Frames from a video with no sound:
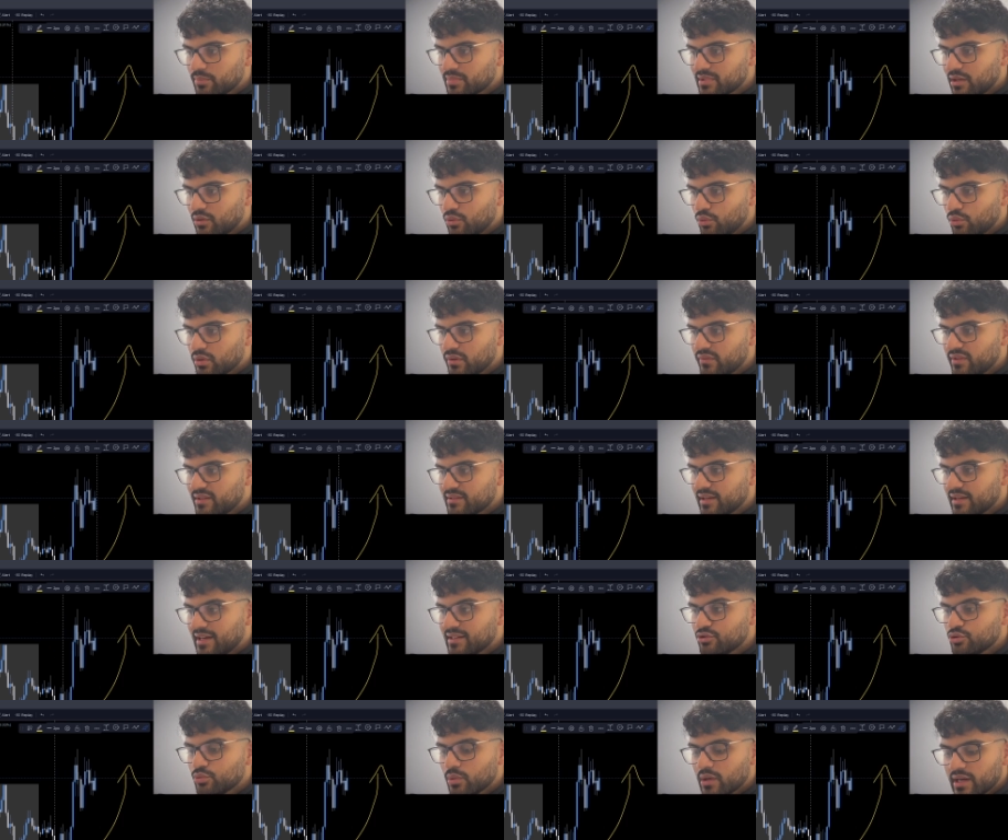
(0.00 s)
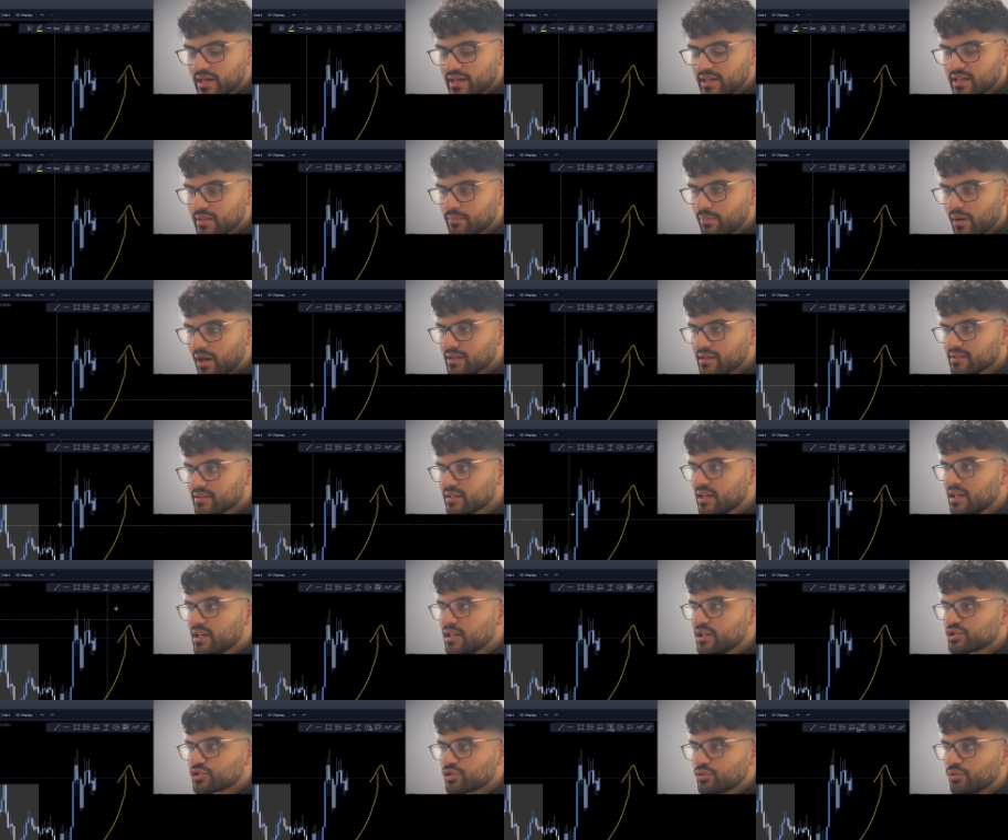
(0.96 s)
out all of these guys who were early buyers.
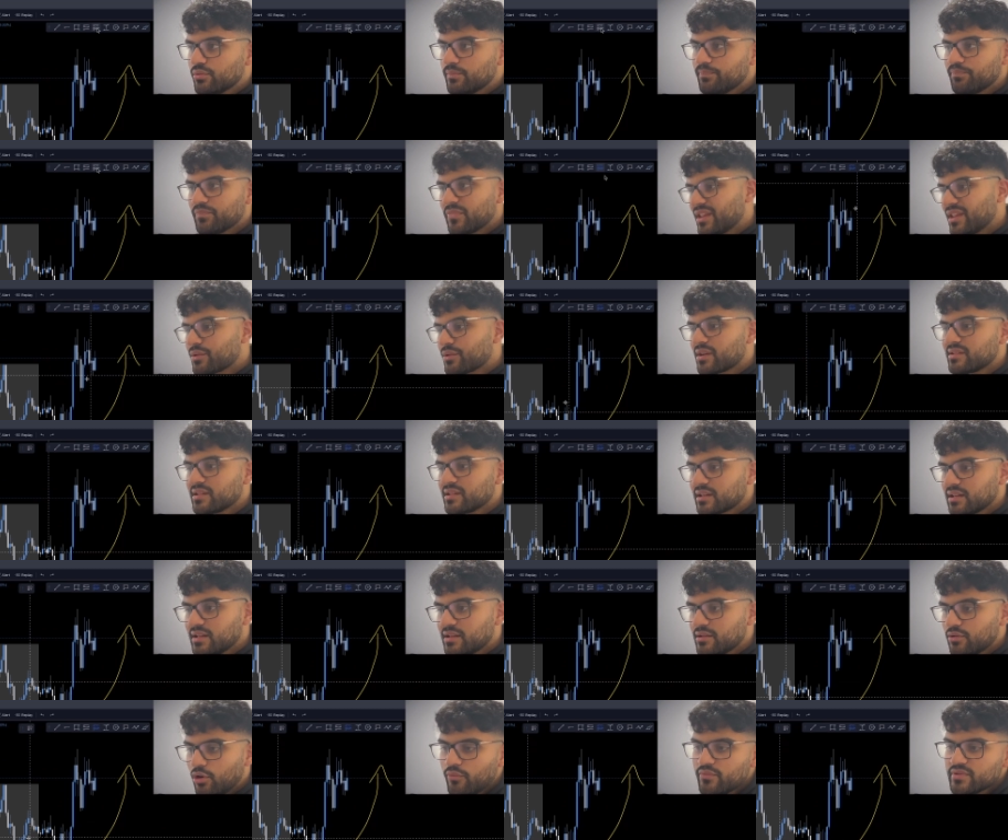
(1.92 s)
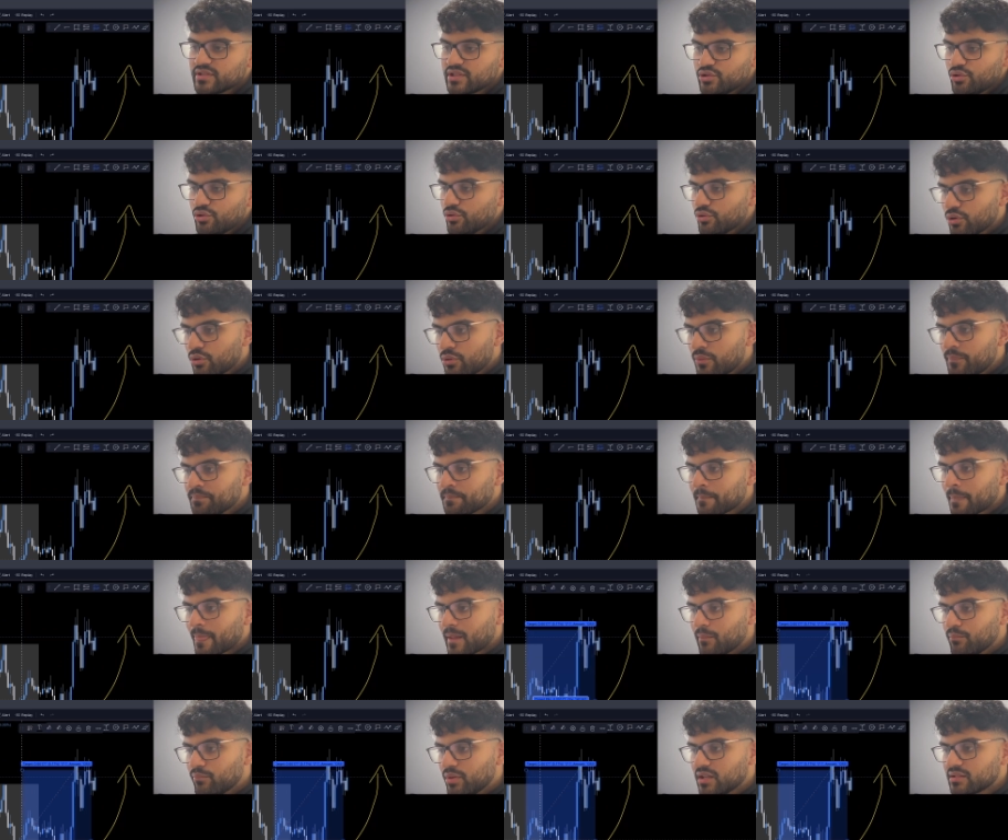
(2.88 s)
So theoretically, obviously you don't know,
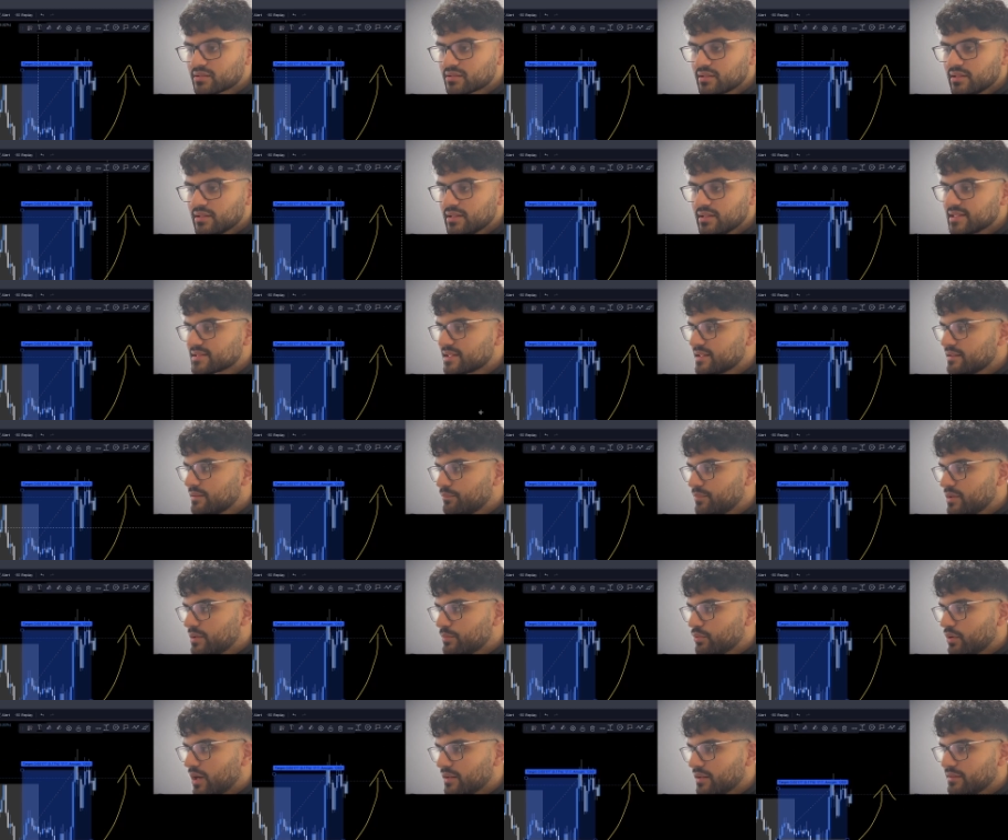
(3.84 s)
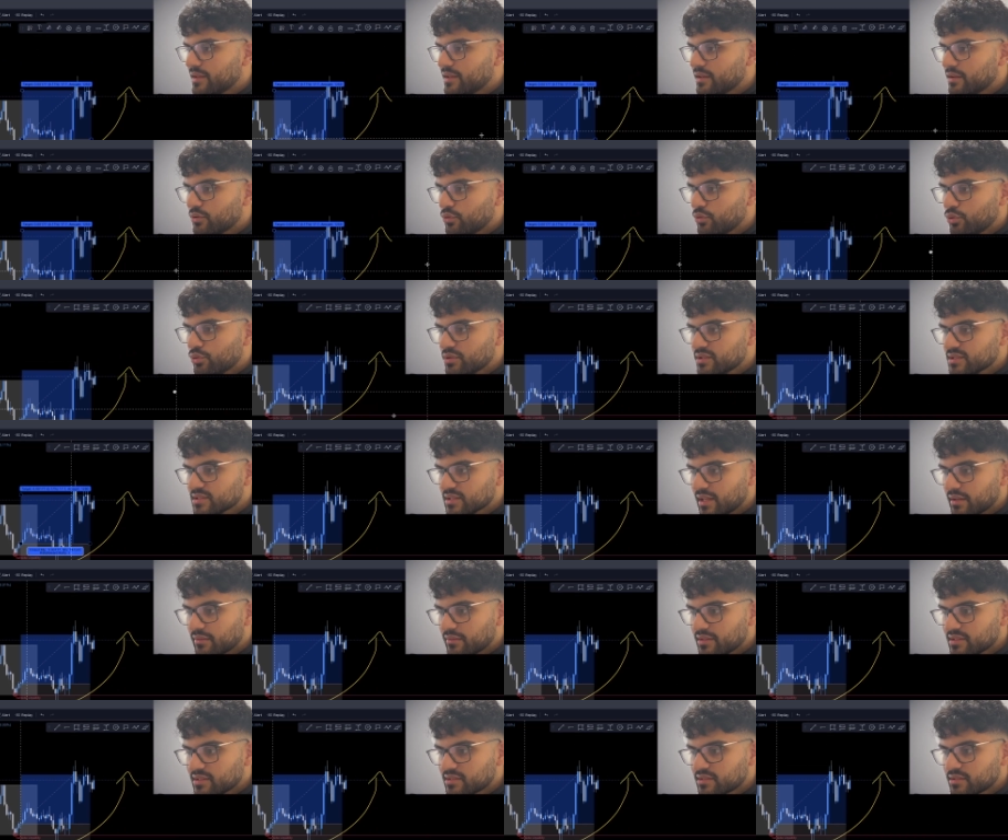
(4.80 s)
but let's say people had their orders like
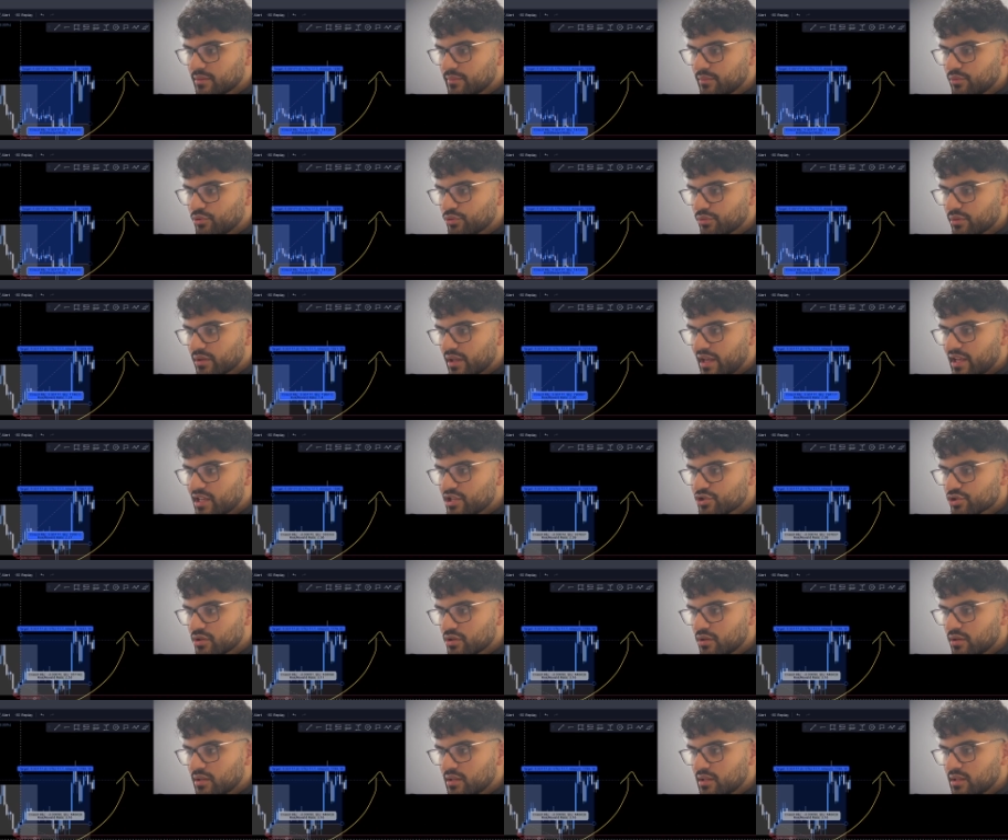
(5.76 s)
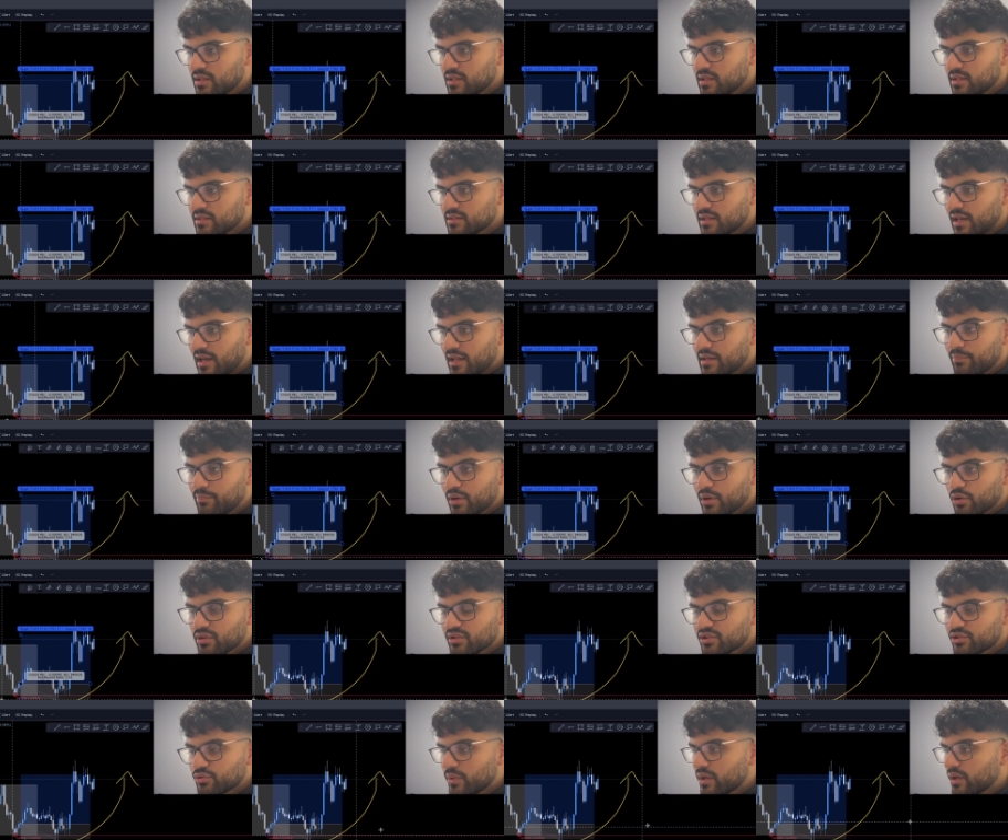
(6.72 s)
this during Asia and below the
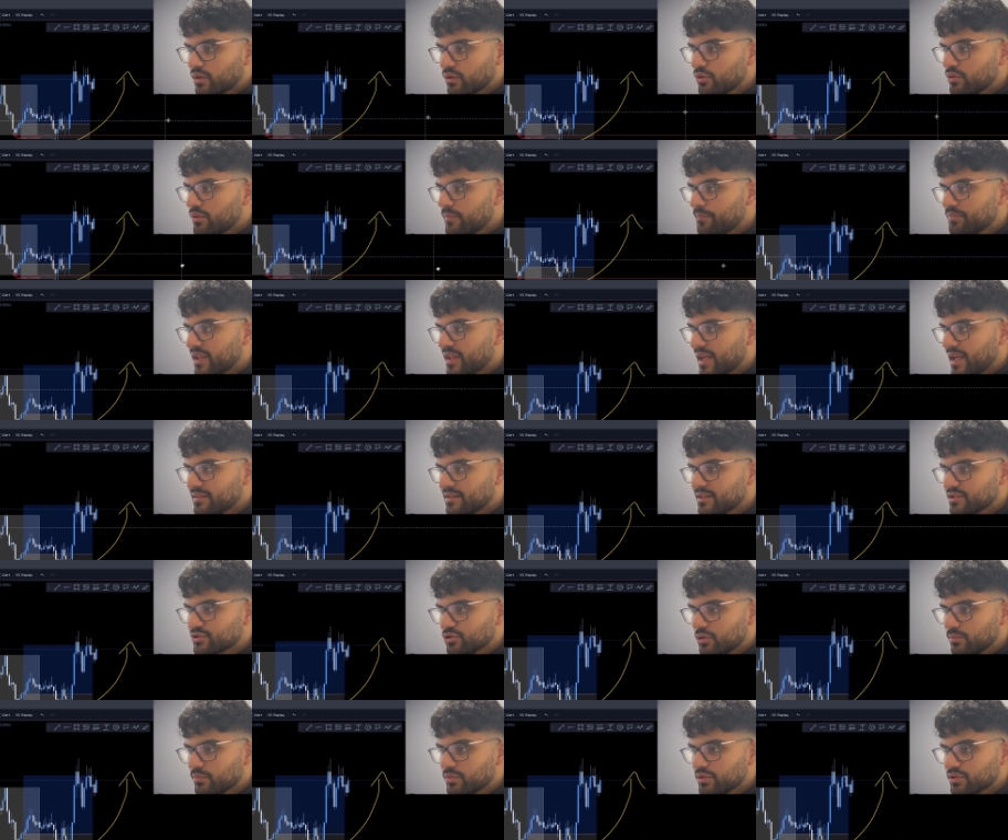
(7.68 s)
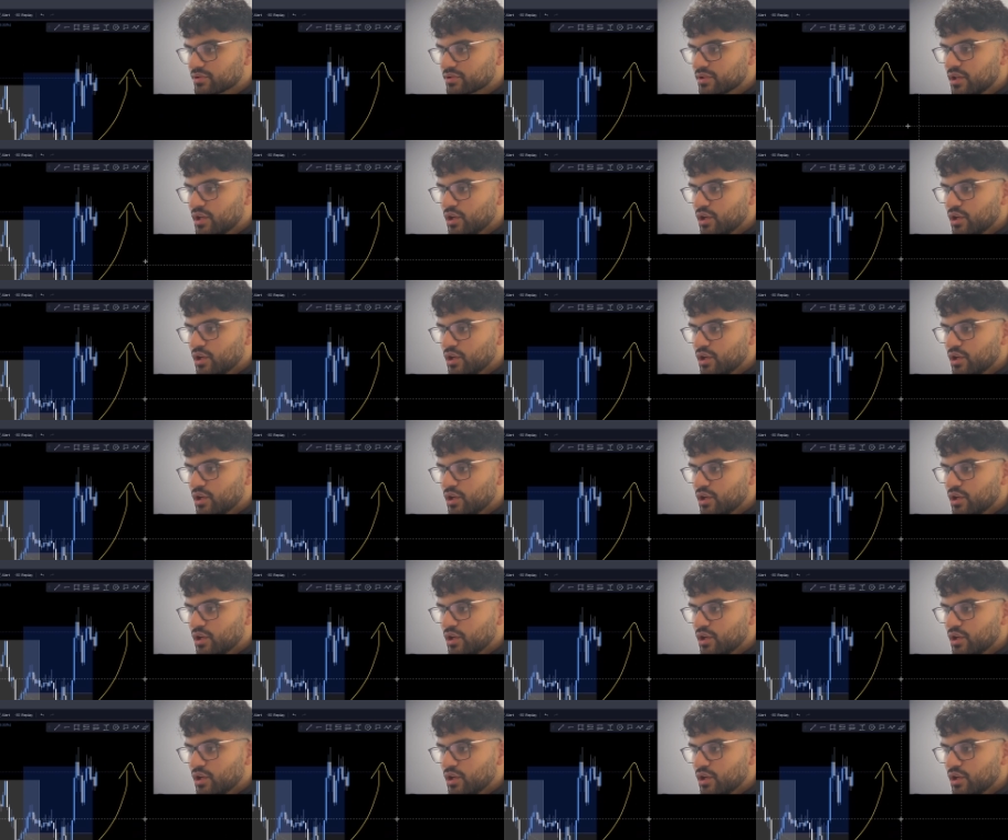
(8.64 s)
swing low, they had their stop loss.